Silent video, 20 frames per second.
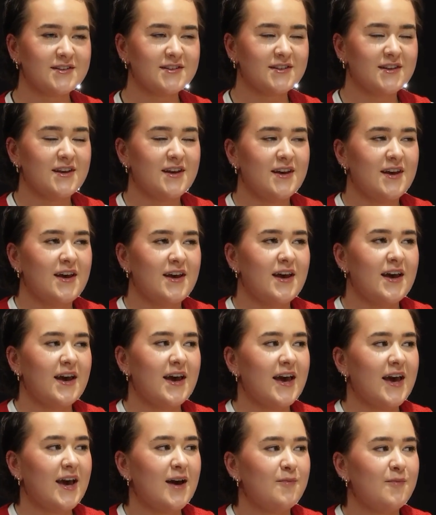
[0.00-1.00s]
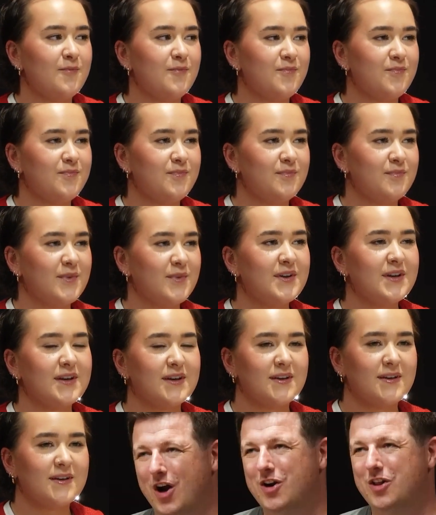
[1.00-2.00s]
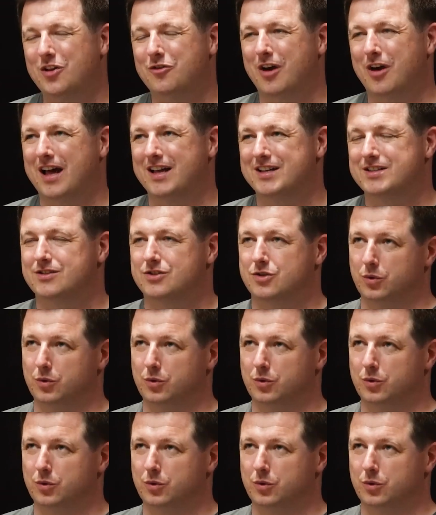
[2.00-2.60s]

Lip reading: Yes. And how do the rest,